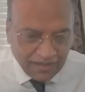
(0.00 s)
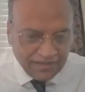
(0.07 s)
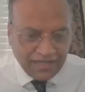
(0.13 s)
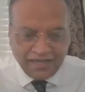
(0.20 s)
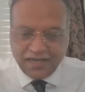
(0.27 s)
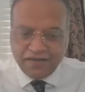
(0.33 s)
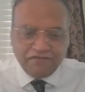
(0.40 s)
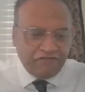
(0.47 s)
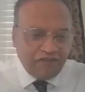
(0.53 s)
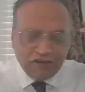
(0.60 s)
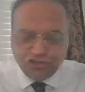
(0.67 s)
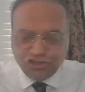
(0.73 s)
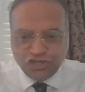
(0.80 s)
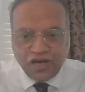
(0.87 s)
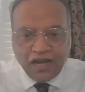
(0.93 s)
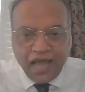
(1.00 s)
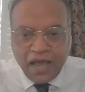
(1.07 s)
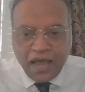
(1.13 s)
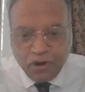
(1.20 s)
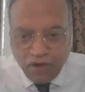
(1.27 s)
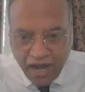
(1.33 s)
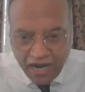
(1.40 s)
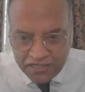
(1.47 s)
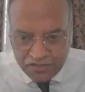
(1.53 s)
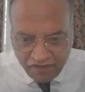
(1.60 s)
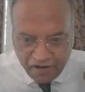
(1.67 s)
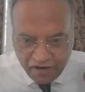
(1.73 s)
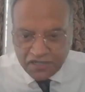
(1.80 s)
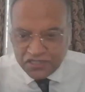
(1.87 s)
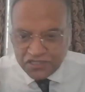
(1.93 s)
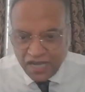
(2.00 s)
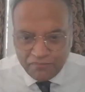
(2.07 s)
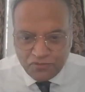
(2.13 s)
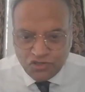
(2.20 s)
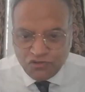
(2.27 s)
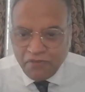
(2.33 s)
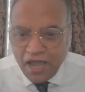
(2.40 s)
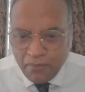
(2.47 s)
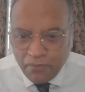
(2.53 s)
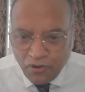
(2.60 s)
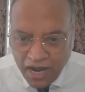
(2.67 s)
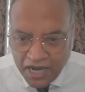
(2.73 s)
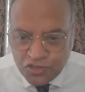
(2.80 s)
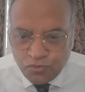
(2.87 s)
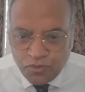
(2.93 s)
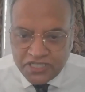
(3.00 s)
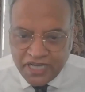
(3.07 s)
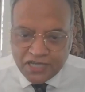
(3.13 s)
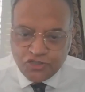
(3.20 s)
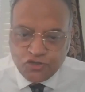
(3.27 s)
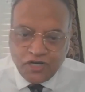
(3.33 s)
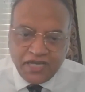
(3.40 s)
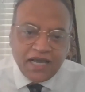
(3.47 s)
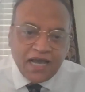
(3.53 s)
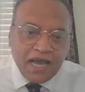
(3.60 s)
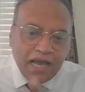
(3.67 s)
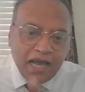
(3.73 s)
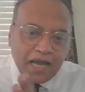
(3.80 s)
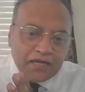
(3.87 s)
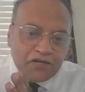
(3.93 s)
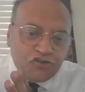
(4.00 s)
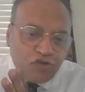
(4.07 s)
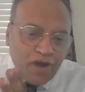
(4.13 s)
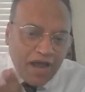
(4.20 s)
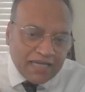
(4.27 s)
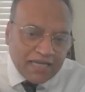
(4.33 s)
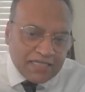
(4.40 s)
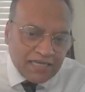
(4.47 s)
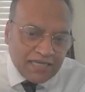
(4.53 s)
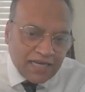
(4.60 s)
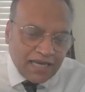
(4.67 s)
They did functional MRIs, various types of MRIs, which actually tracks